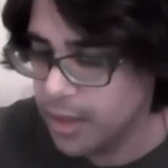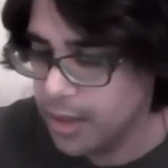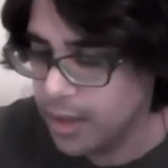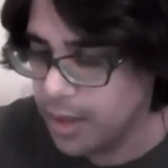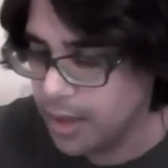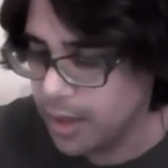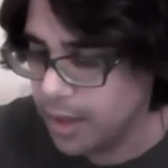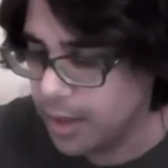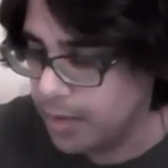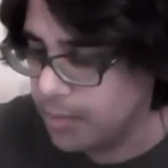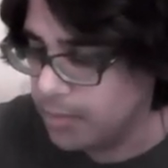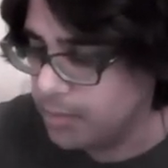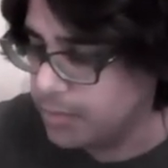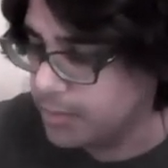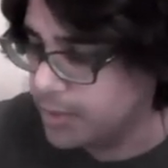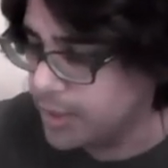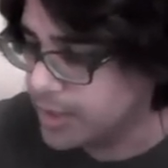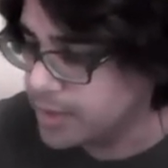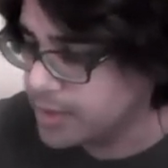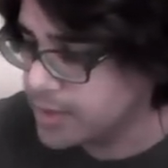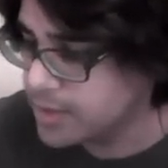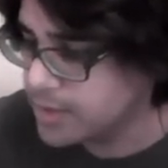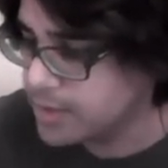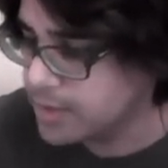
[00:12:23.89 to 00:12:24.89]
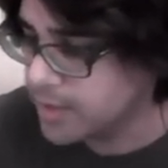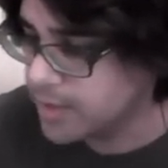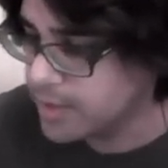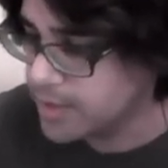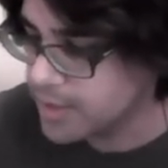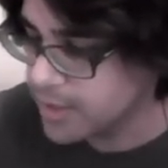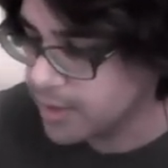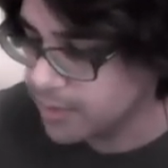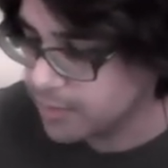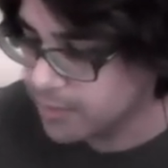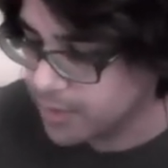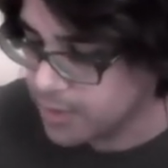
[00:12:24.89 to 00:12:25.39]
Um, let's let's
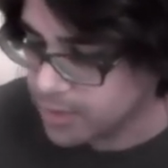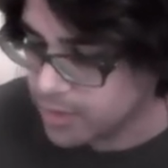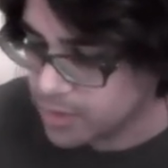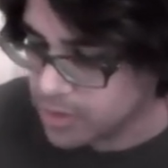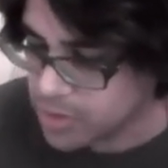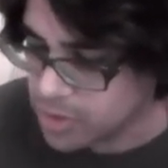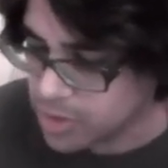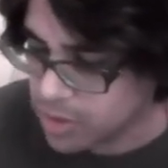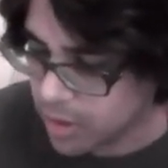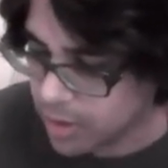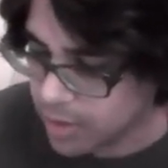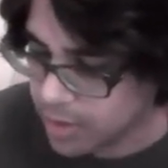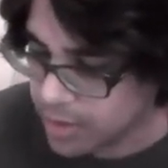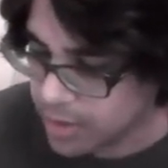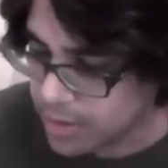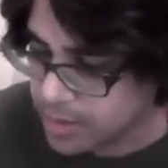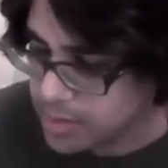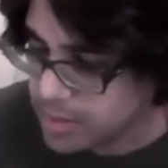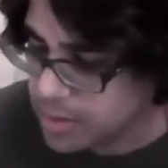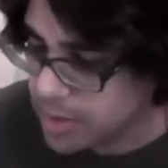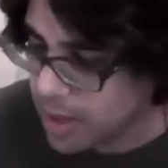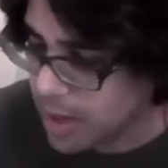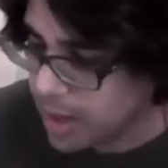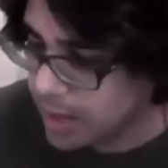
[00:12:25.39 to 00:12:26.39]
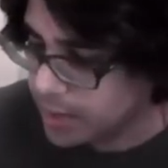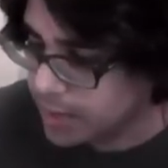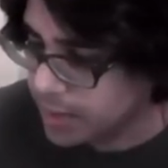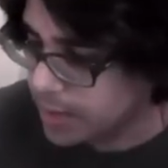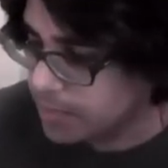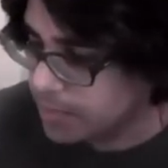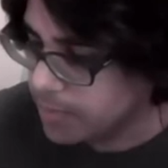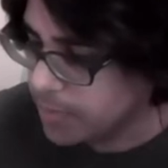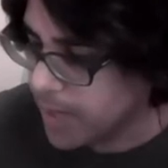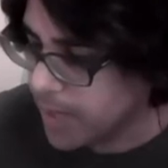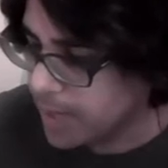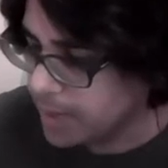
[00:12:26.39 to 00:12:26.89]
give this a shot. It's not a
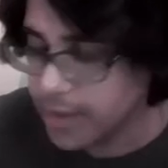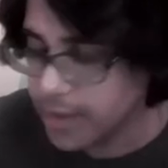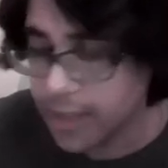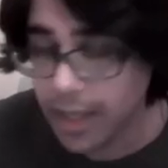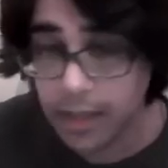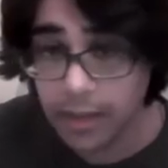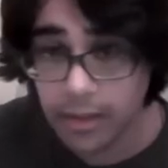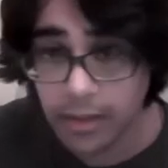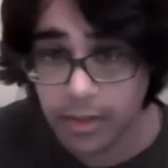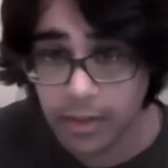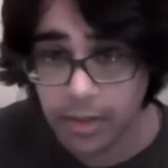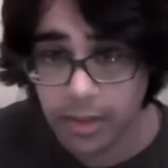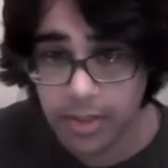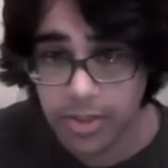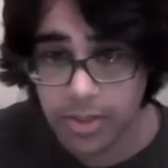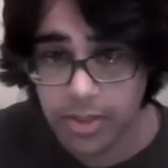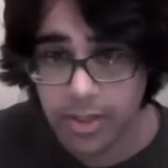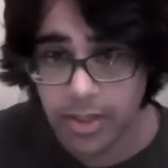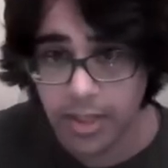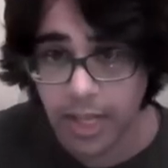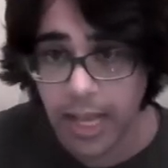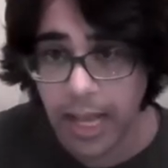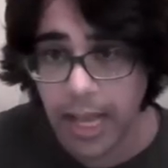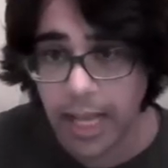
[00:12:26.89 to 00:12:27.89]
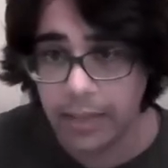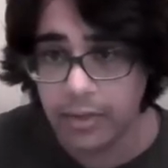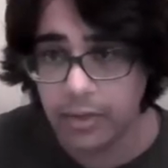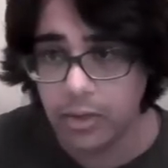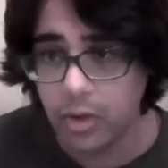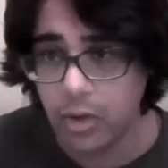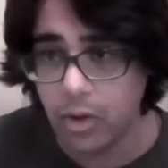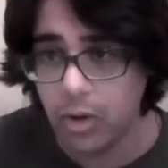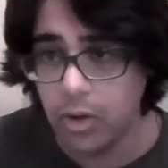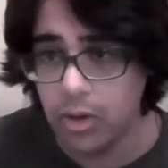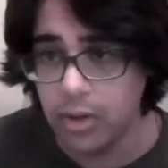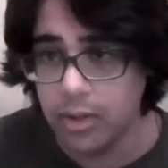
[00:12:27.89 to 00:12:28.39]
bad calculation at
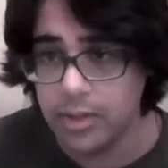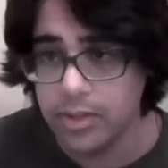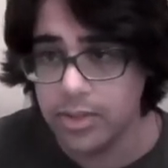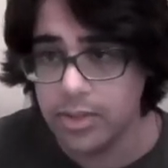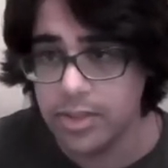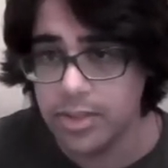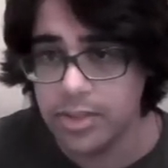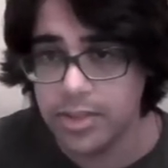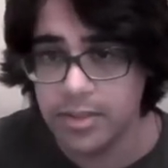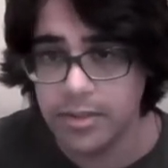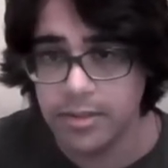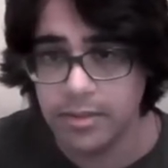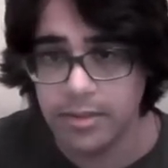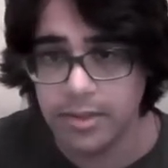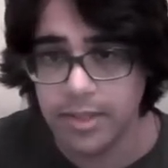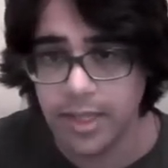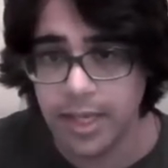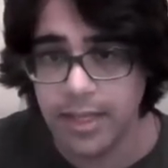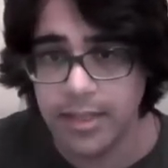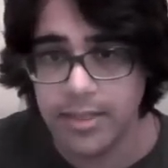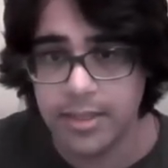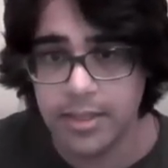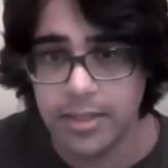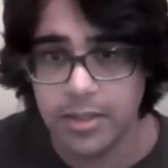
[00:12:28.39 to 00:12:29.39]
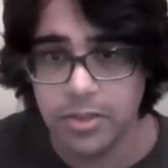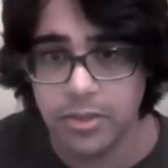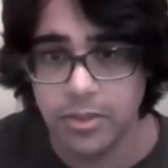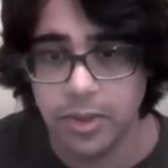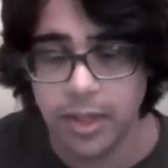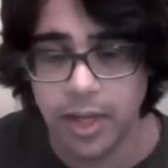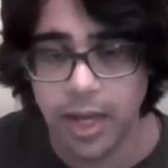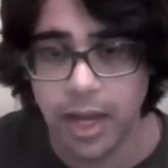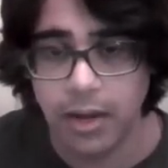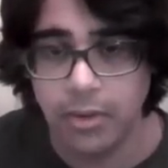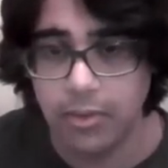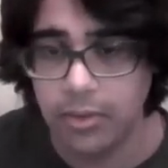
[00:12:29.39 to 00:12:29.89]
all. It just takes into
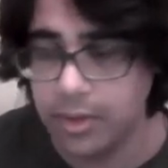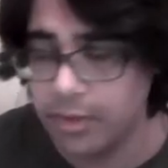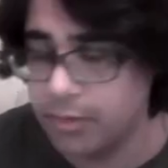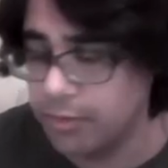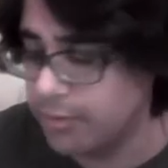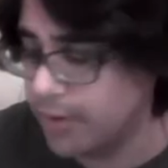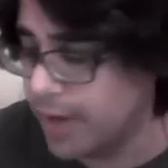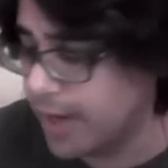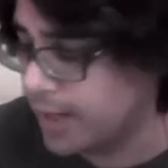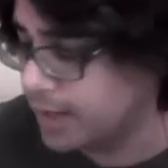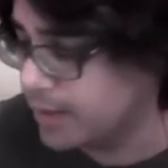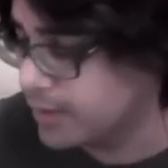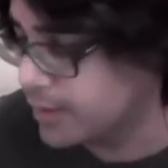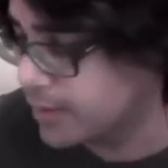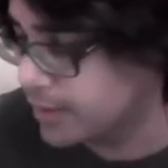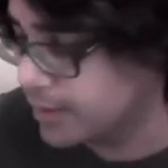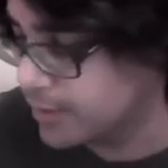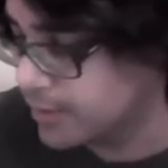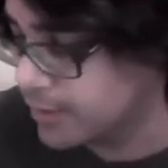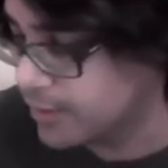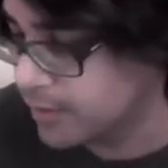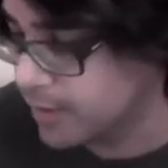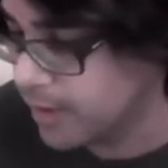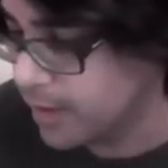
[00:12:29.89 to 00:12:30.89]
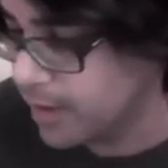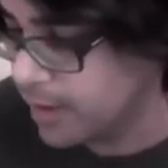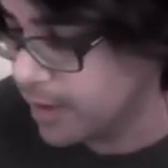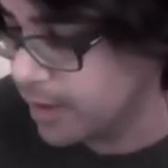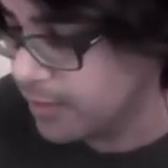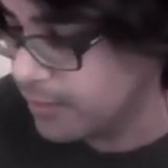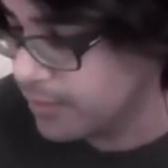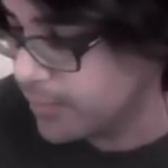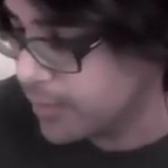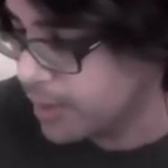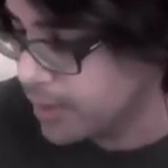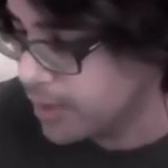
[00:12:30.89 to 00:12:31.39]
account the fact that
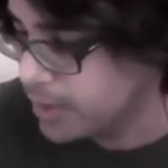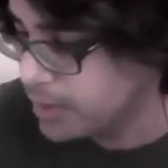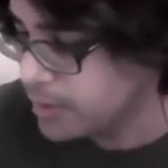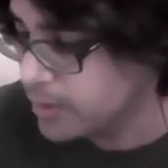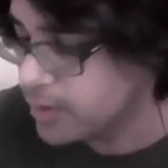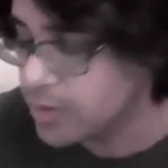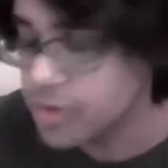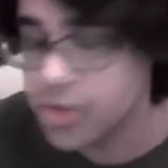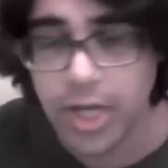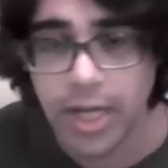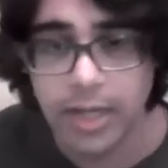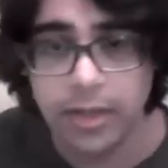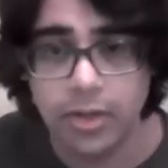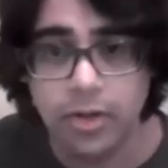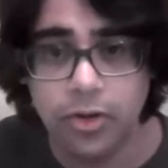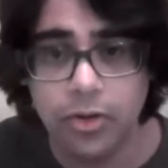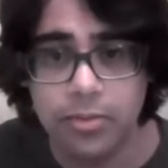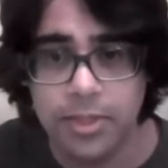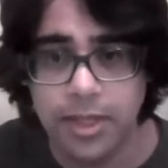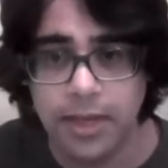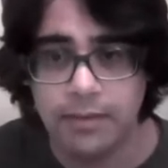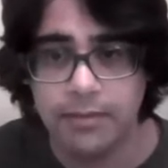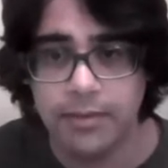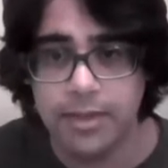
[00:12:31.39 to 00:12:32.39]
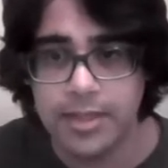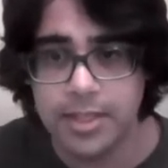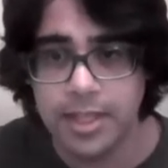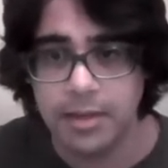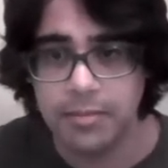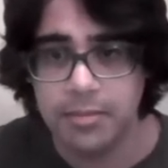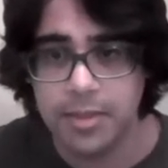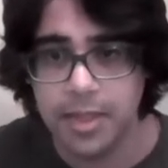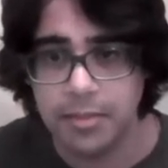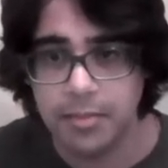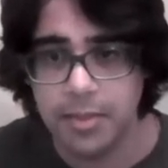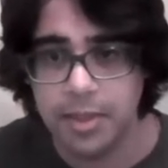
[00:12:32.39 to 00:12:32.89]
um, the chain groups have the
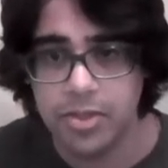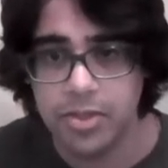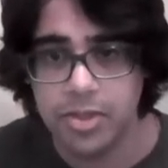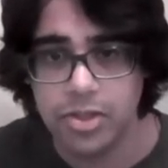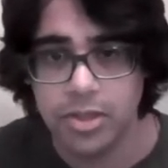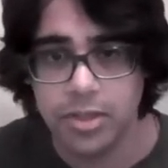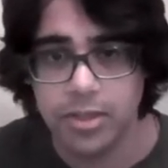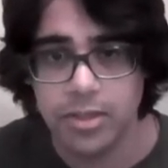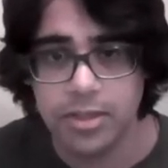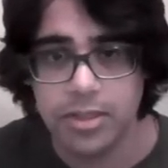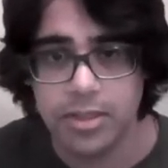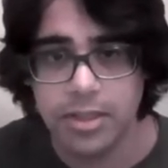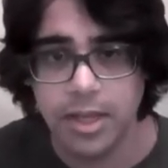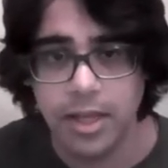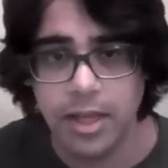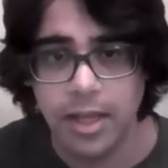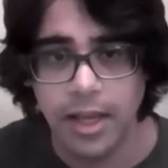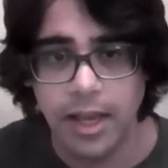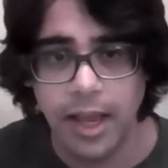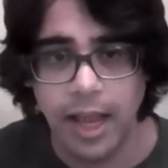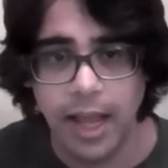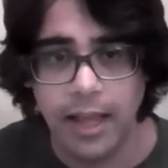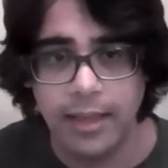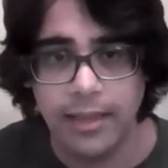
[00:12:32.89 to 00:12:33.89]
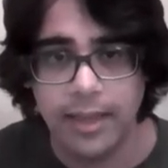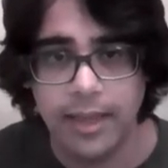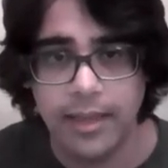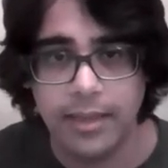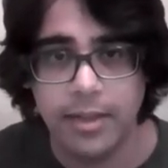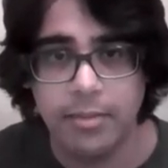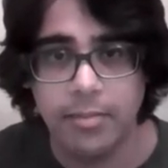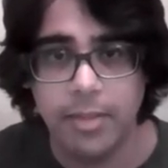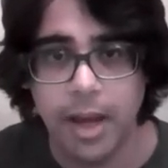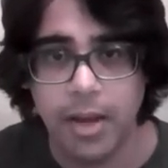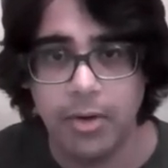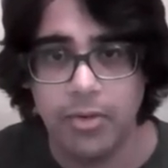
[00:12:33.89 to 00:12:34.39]
same dimensions and that
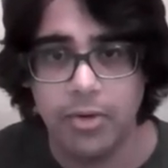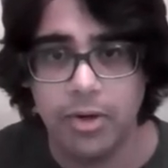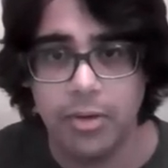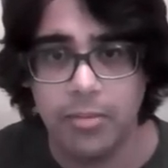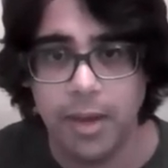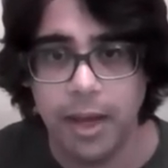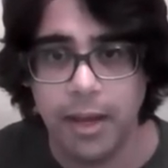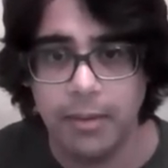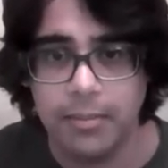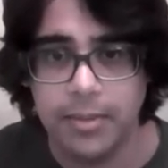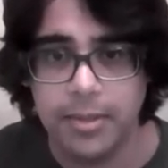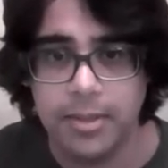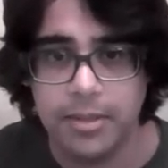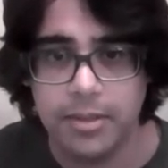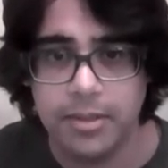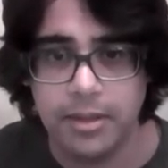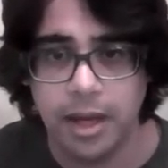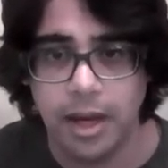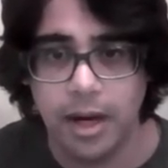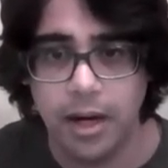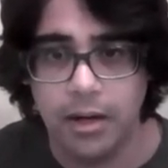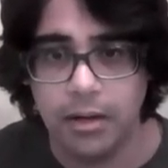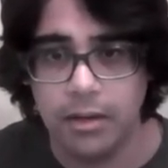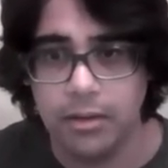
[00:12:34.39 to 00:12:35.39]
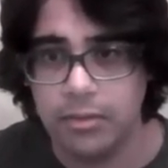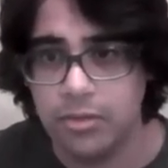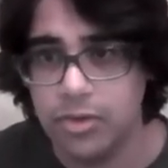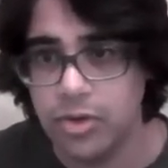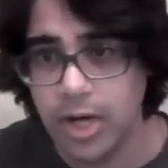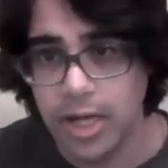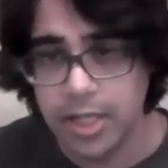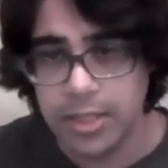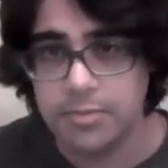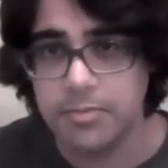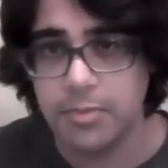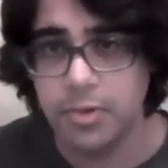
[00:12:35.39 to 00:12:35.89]
the boundary maps are
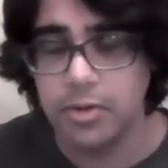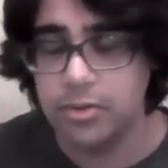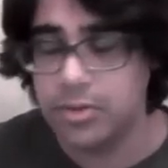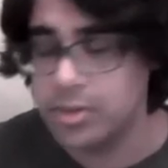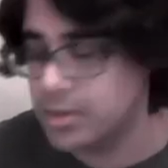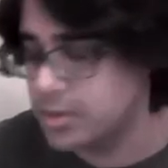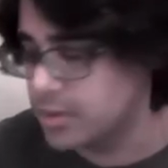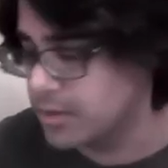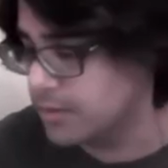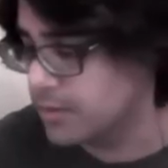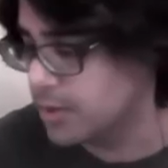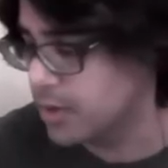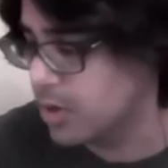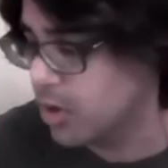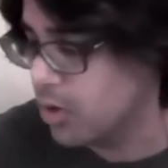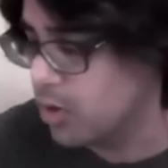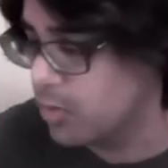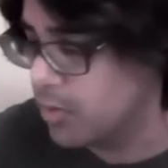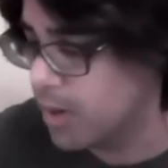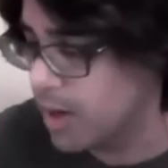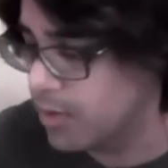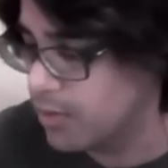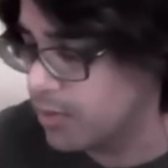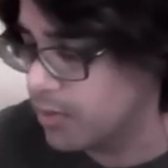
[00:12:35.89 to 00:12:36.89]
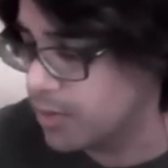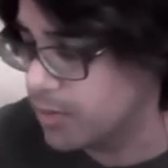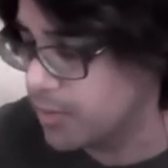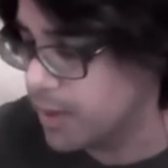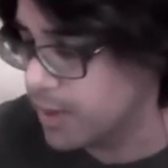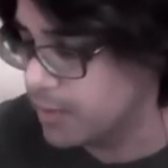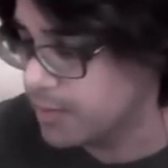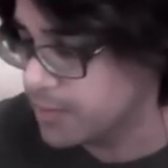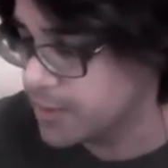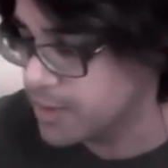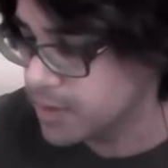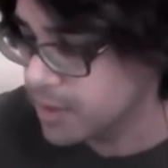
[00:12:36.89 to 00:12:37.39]
transposes of the co-boundary
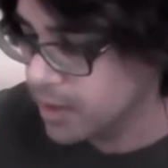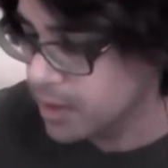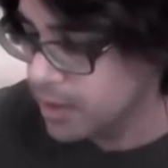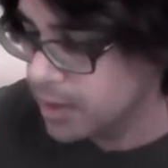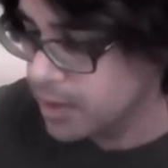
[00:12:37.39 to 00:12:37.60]
maps.